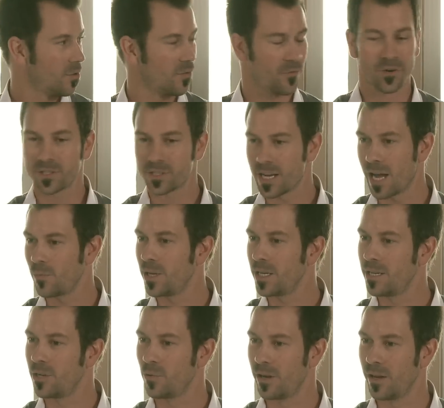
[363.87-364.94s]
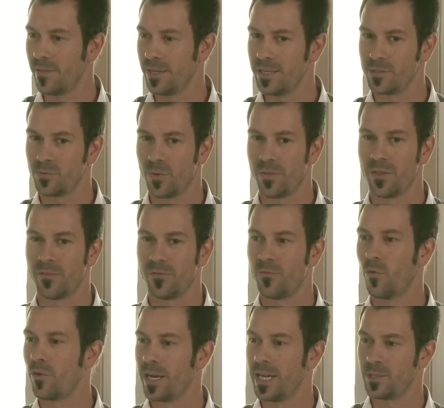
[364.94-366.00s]
first time we did one of these, within
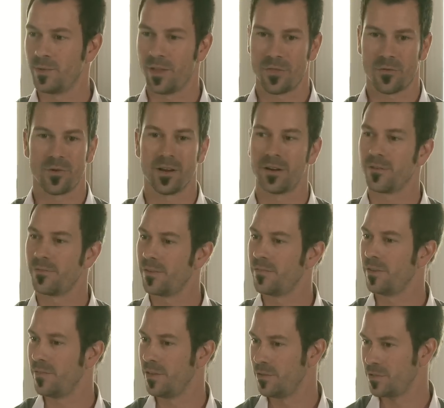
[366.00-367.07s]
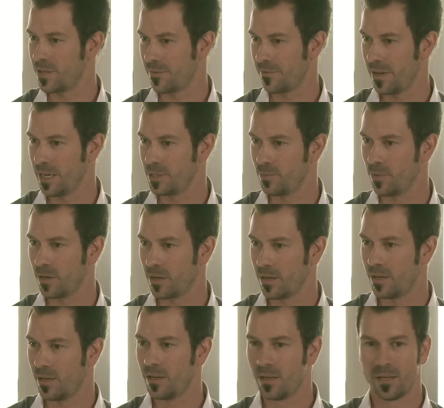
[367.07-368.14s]
four days, we had 350 views on Facebook
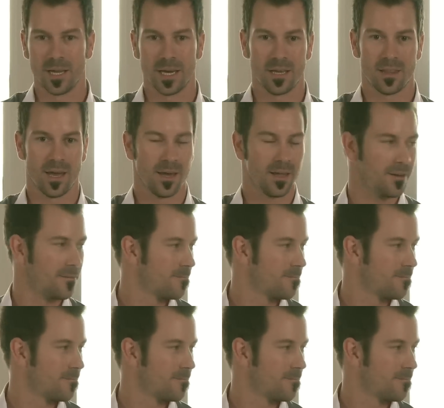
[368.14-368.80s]
like that.